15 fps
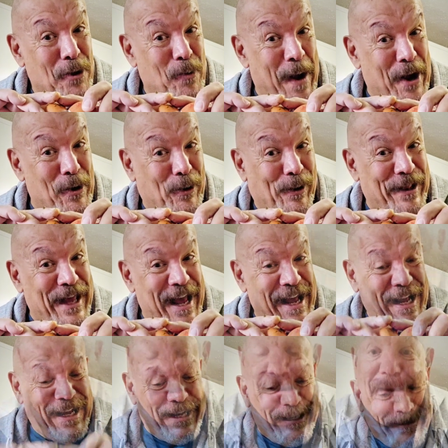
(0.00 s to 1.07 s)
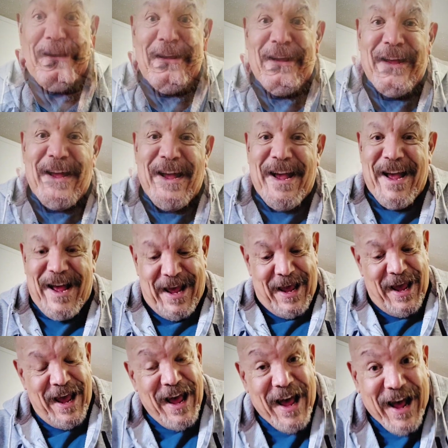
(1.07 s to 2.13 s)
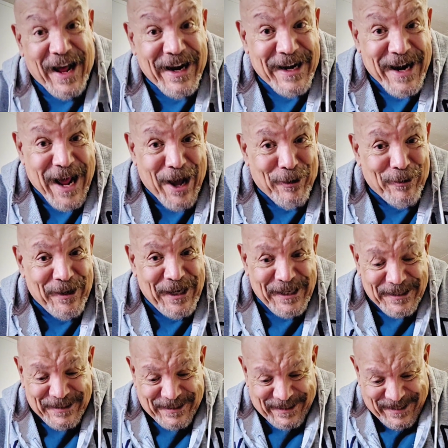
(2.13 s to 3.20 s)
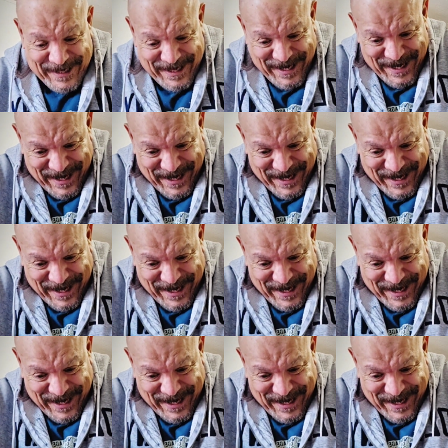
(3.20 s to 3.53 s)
1 whole egg, and now is